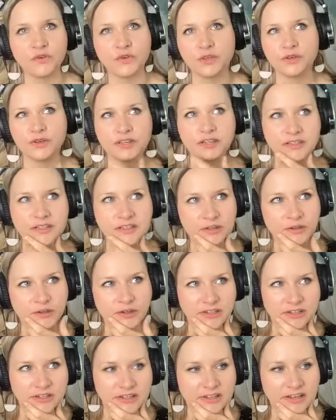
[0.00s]
You
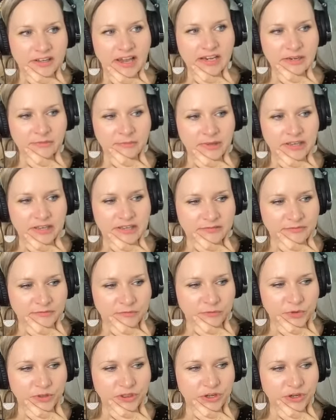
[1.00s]
can guide me
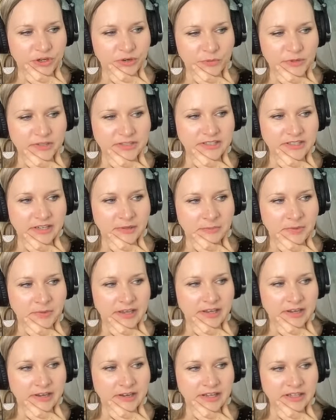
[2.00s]
with your wisdom
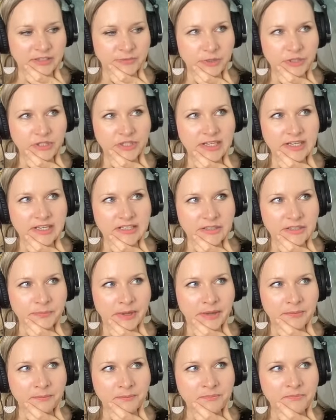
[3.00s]
and expertise,
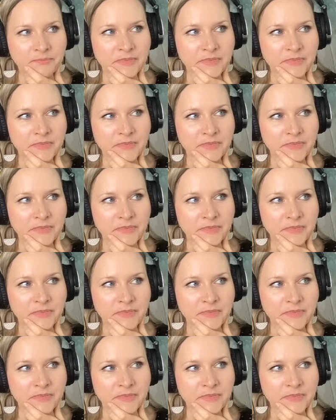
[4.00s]
but